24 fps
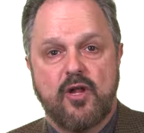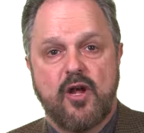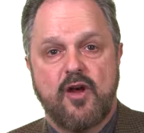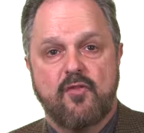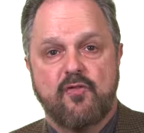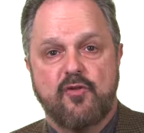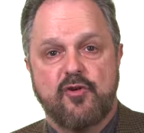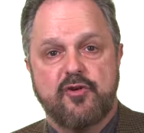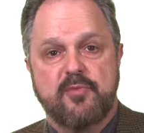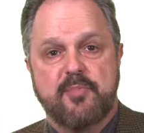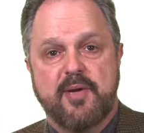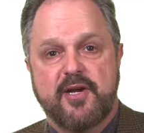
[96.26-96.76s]

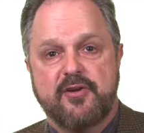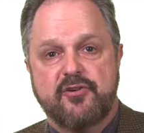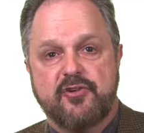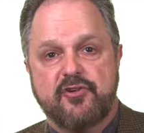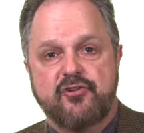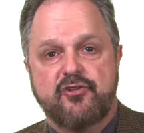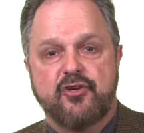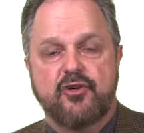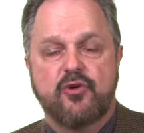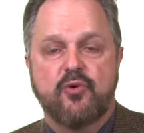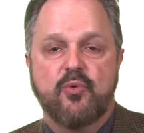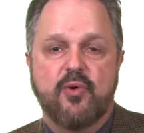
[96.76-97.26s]
offers
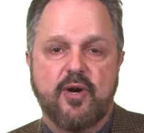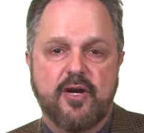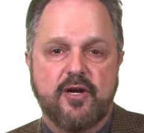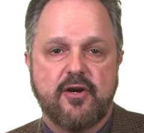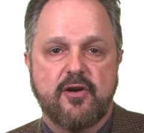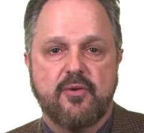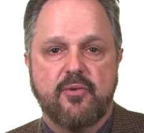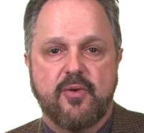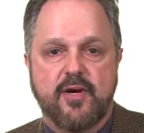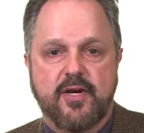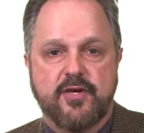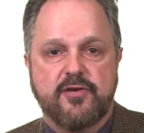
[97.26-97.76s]
patients a
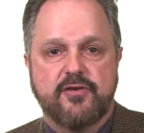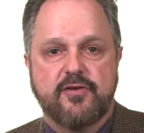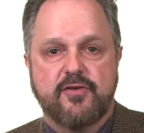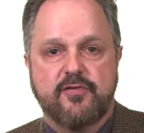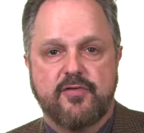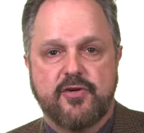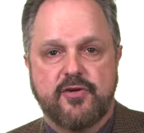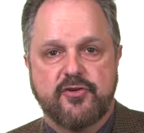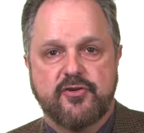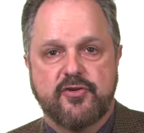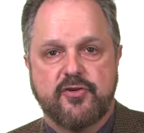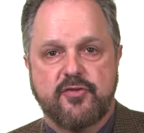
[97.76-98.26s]
greater range of
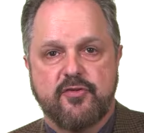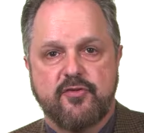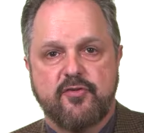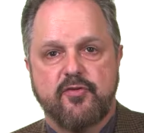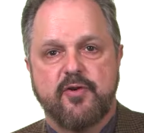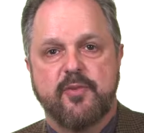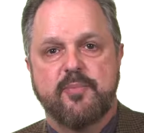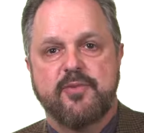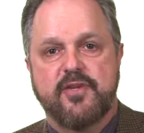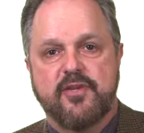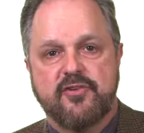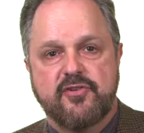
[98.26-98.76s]
vision
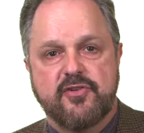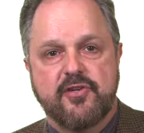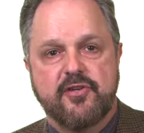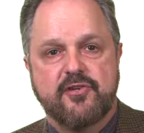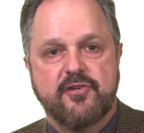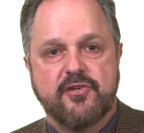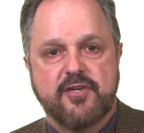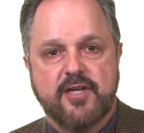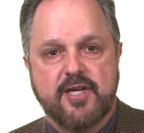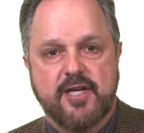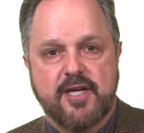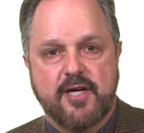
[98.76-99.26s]
from distance
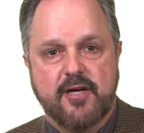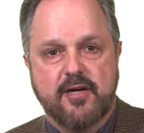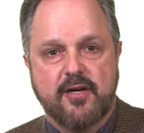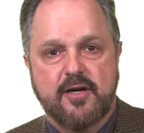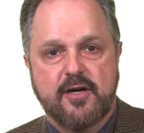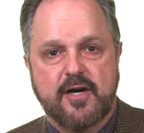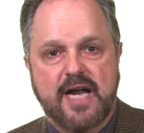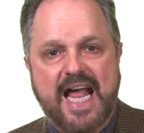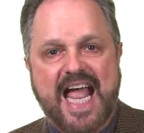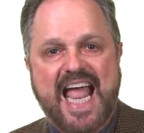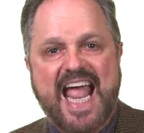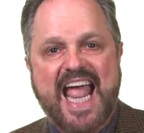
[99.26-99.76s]
to near
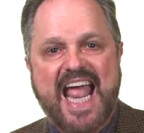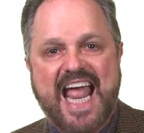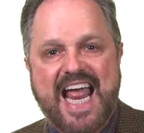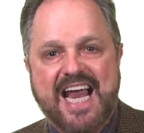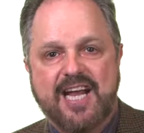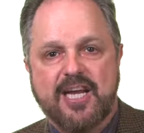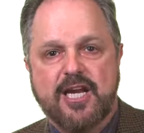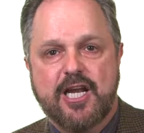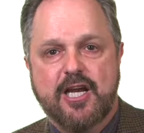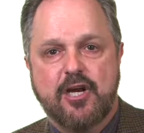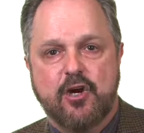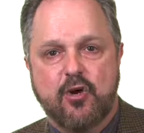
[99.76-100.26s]

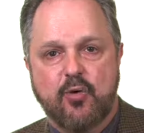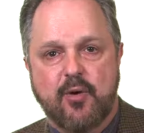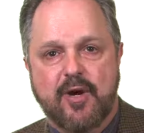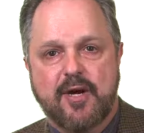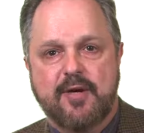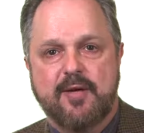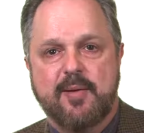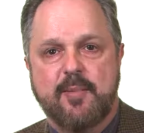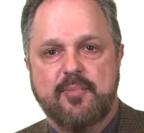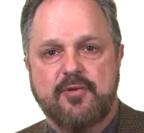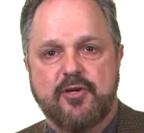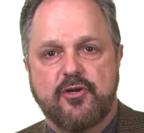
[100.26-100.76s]
and can
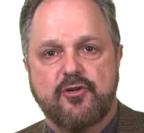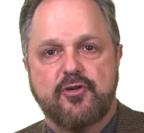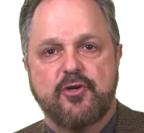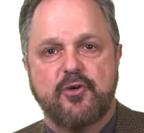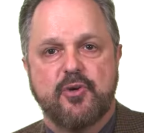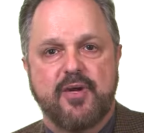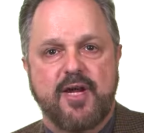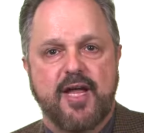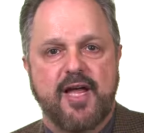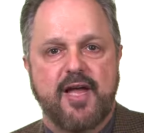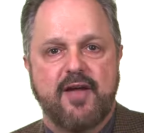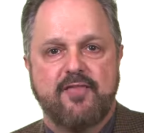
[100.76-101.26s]
correct up to two
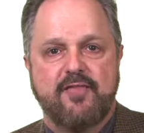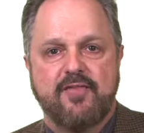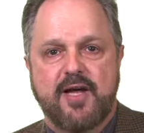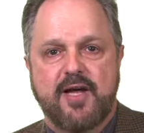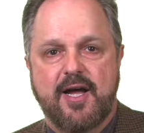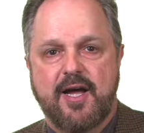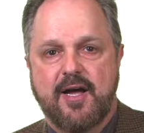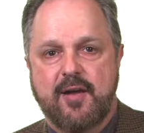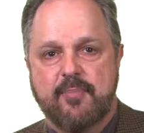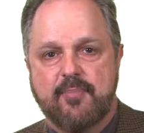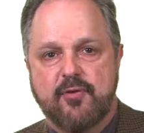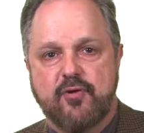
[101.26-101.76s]
and a half
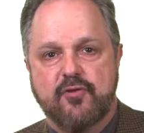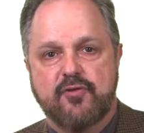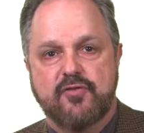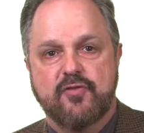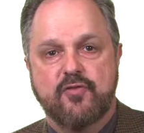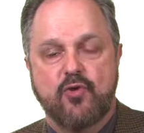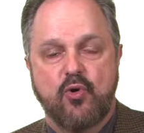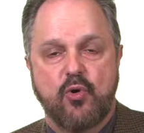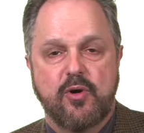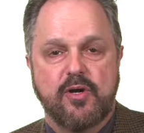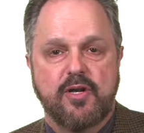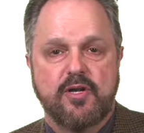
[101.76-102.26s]
diopters of
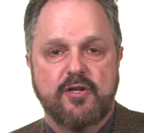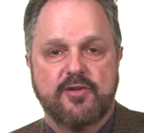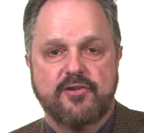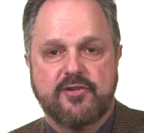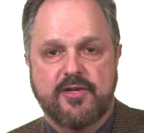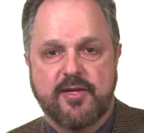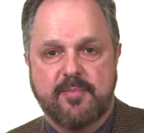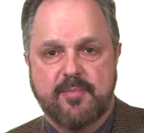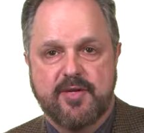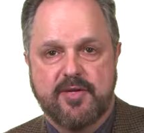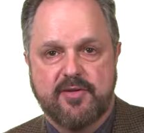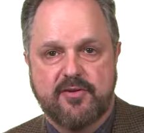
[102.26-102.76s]
corneal
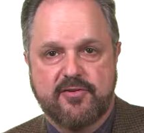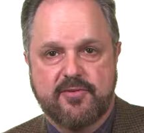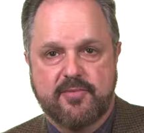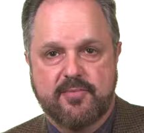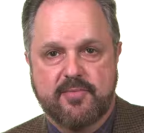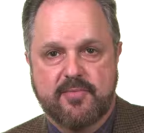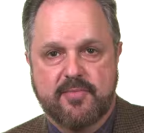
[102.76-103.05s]
astigmatism.